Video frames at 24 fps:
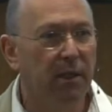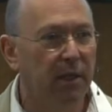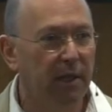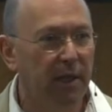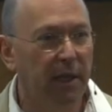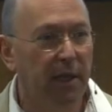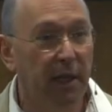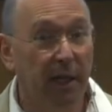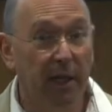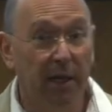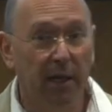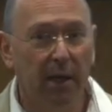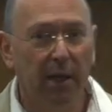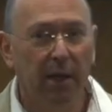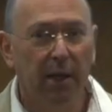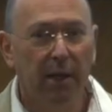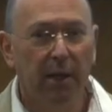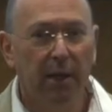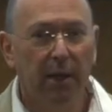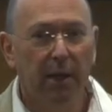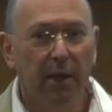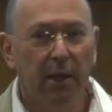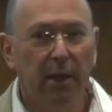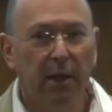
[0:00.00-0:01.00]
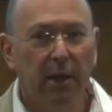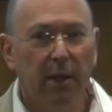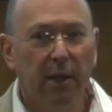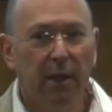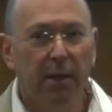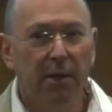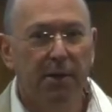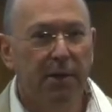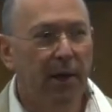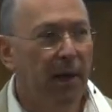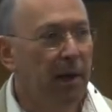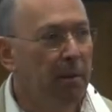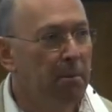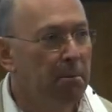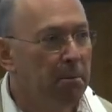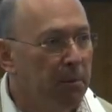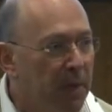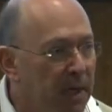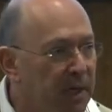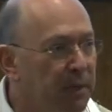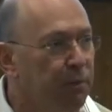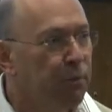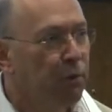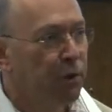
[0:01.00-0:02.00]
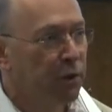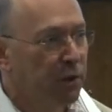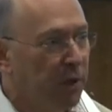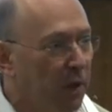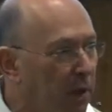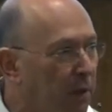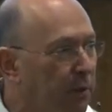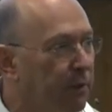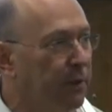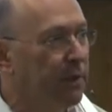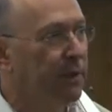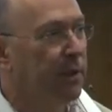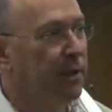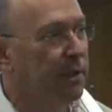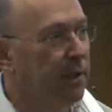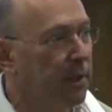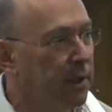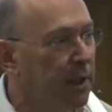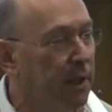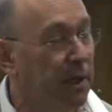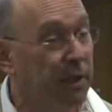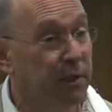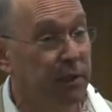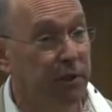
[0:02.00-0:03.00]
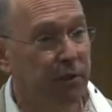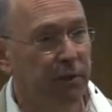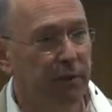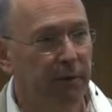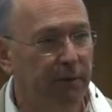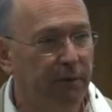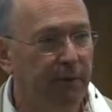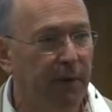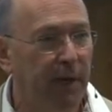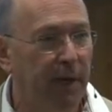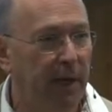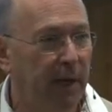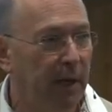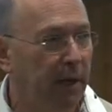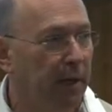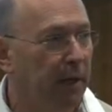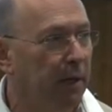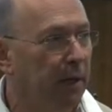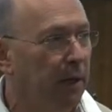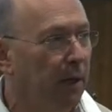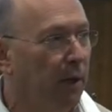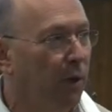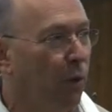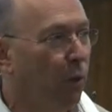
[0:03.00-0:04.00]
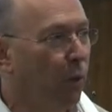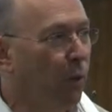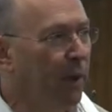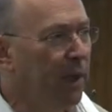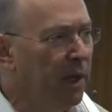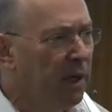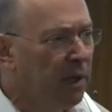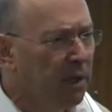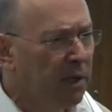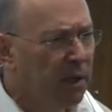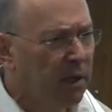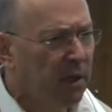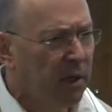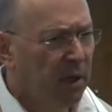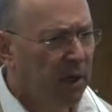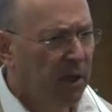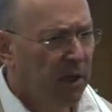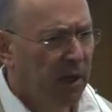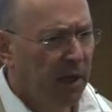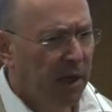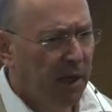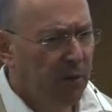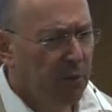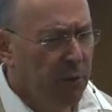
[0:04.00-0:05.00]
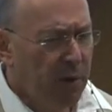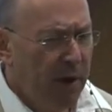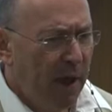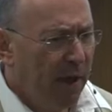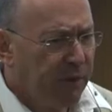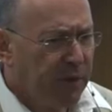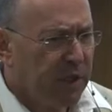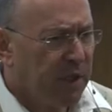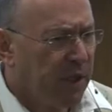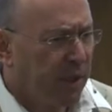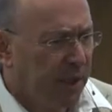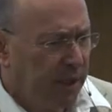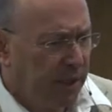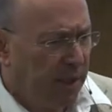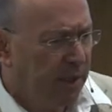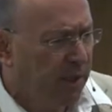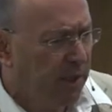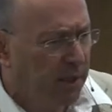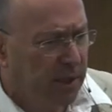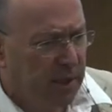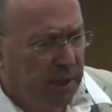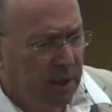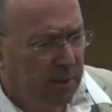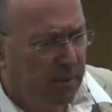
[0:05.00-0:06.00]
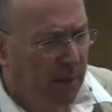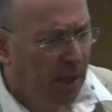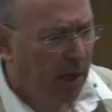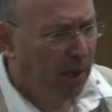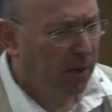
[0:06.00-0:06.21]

again. They are much more tolerant as a culture of failure. We, are, we have this idea that somehow